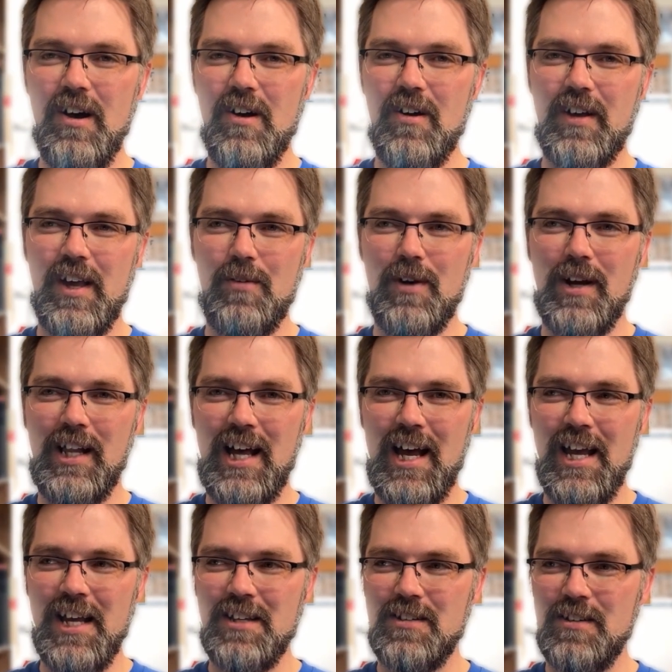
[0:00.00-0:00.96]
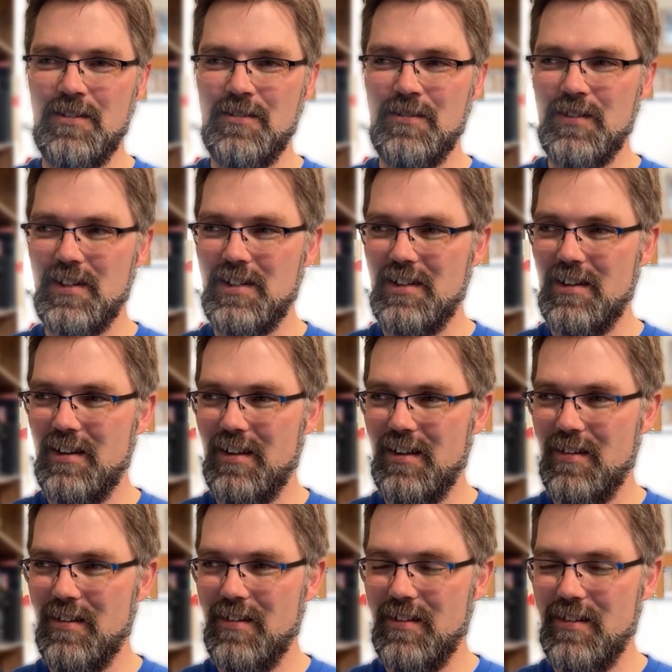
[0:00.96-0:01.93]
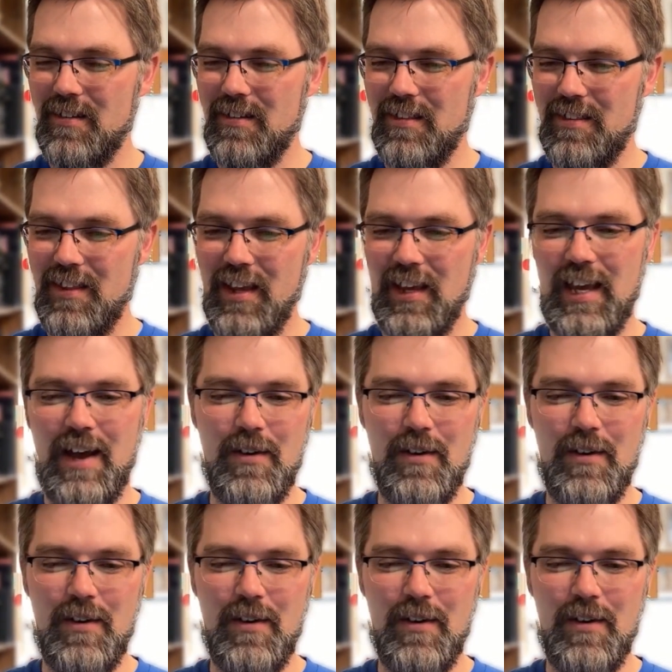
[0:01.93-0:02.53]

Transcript: Okay, while I don't think